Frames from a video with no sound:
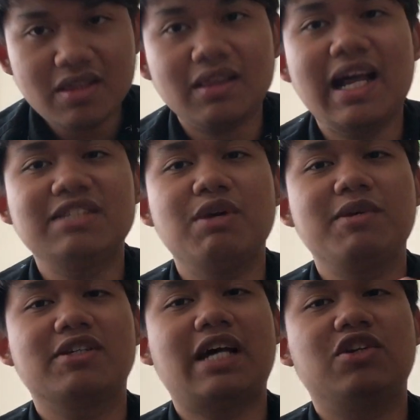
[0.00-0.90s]
that's why
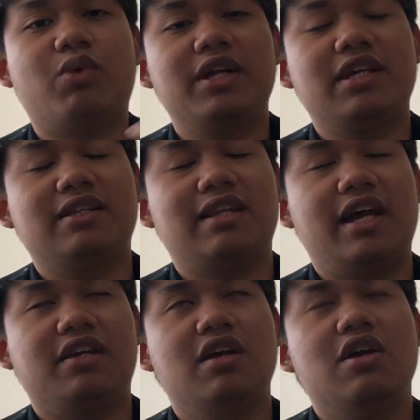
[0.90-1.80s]
because i don't want to get
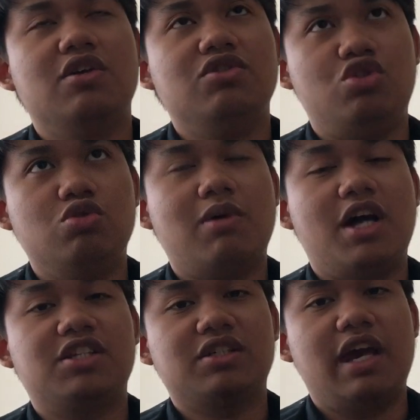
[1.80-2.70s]
like too
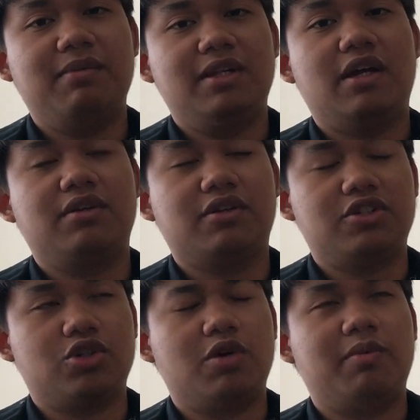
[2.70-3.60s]
much everything under
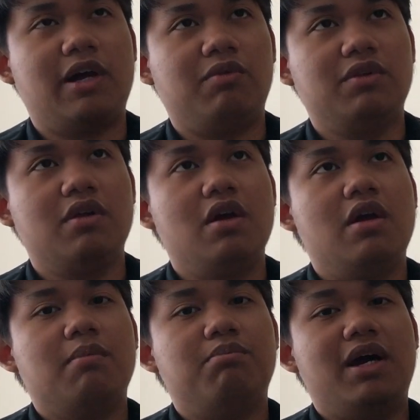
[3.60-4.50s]
control that one
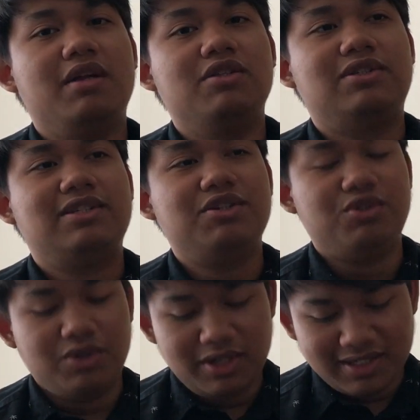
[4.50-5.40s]
but during,
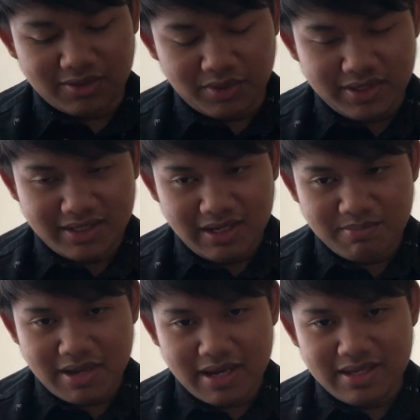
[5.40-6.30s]
doing this
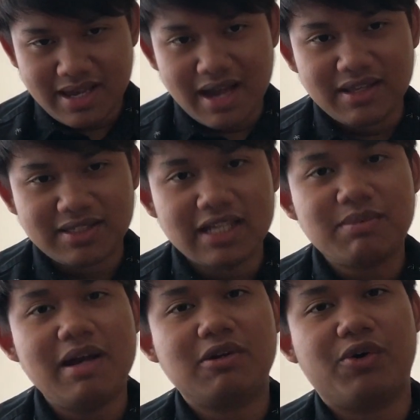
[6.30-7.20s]
quarantine but yeah this that's
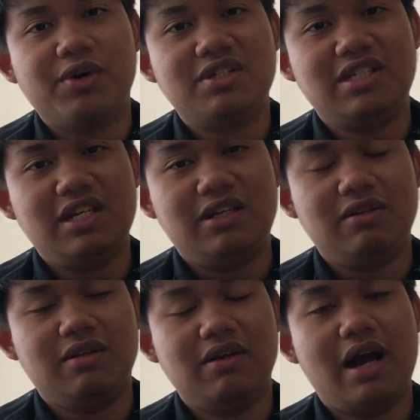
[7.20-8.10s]
my
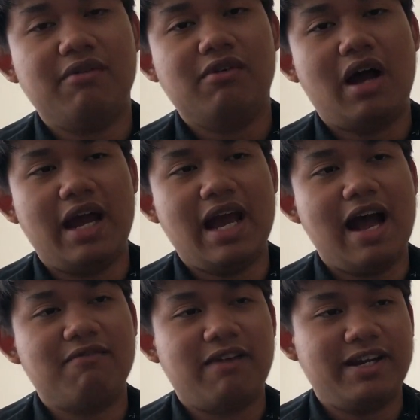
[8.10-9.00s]
quarantine I
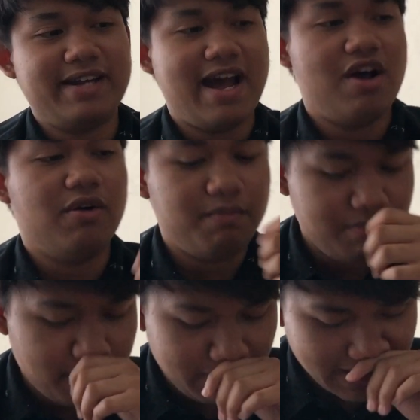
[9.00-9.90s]
have right now
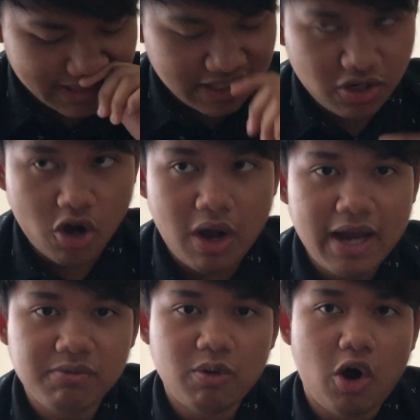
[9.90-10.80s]
because that's all
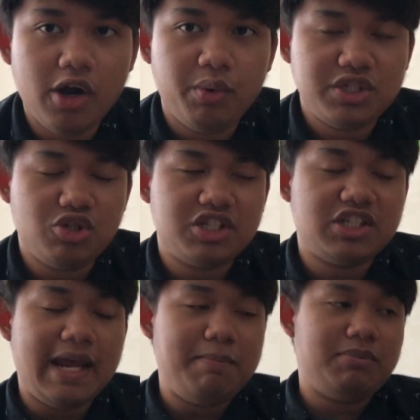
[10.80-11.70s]
I I always do the
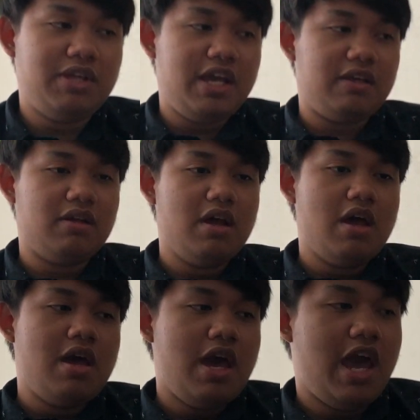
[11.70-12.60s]
same thing.
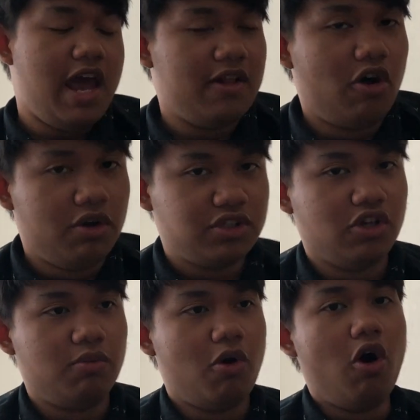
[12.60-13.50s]
And also,
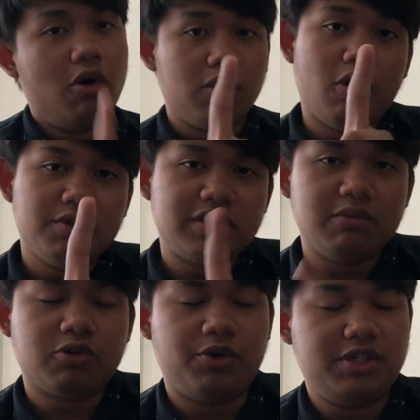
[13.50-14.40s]
oh, also
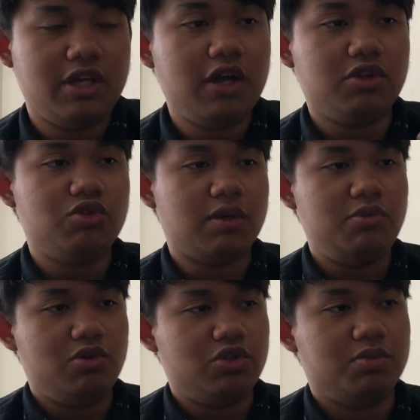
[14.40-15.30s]
in quarantine, I do some
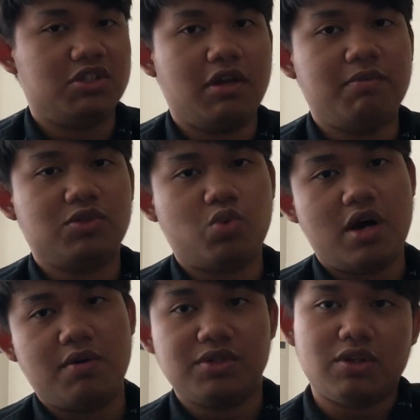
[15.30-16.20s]
YouTube stuff as
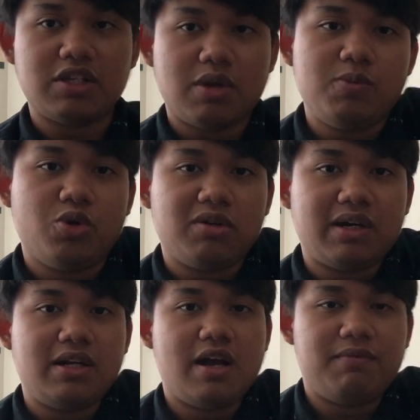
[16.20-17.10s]
well. So that's what I'm doing
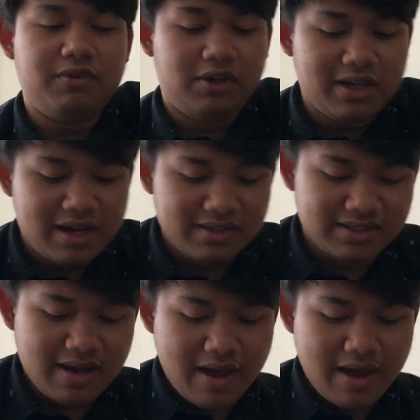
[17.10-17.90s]
right now for you guys.